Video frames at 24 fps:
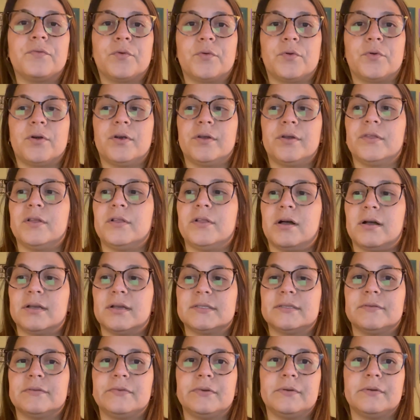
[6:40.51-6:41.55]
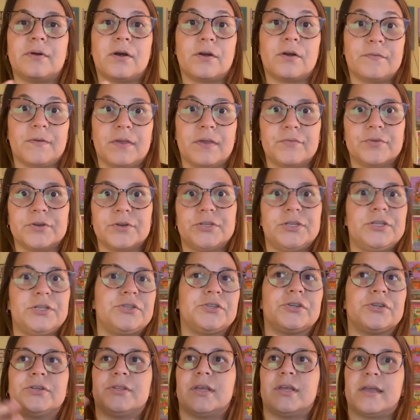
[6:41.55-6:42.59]
or the loss of our favorite
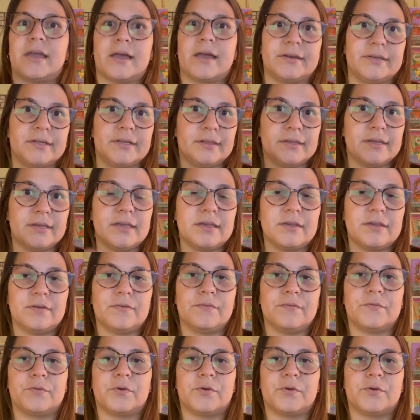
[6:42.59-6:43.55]
teacher, they had to leave,